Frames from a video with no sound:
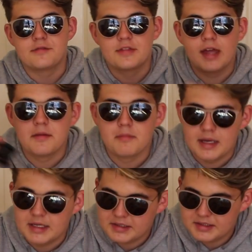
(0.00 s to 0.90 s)
then
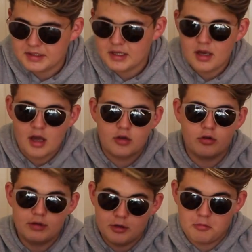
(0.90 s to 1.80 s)
makes a
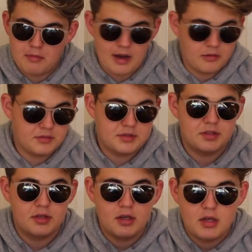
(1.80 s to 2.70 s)
cool little
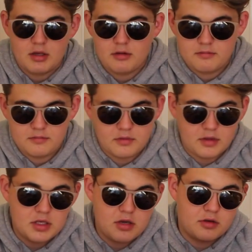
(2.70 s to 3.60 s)
mount
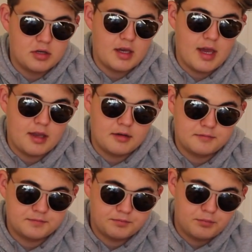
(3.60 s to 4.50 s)
that you can
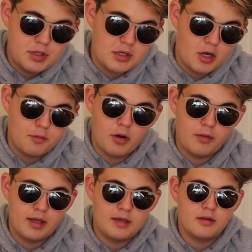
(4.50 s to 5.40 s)
put your
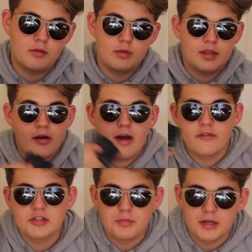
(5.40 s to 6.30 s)
GoPro in without
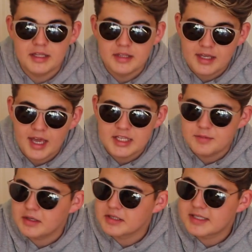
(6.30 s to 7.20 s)
having to put it in the case,
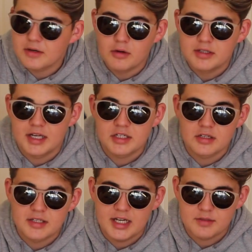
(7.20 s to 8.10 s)
but you can still attach
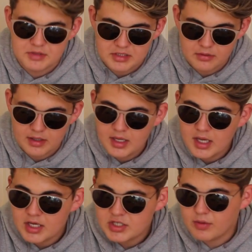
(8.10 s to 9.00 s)
attachments to it.
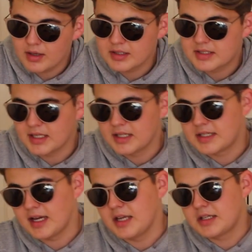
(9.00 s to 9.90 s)
So I can still
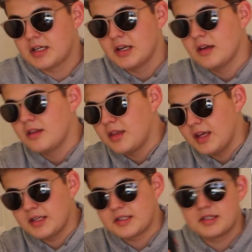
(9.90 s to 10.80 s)
attach
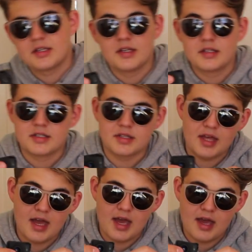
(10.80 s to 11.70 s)
this to
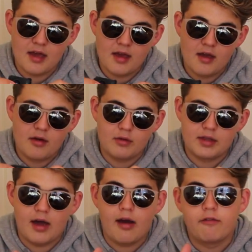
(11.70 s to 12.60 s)
there
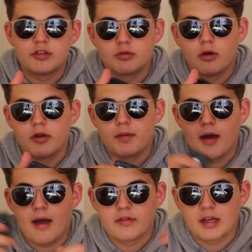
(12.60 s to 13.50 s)
without having to worry
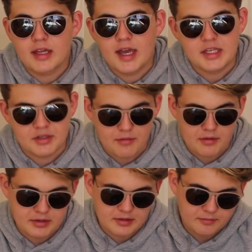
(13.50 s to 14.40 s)
about having a case
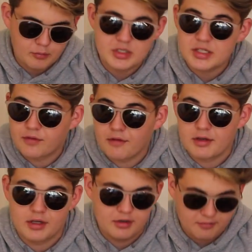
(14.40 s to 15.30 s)
around it, which is
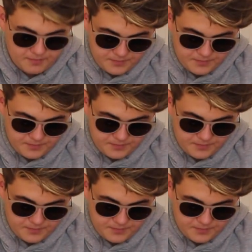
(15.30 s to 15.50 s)
very good.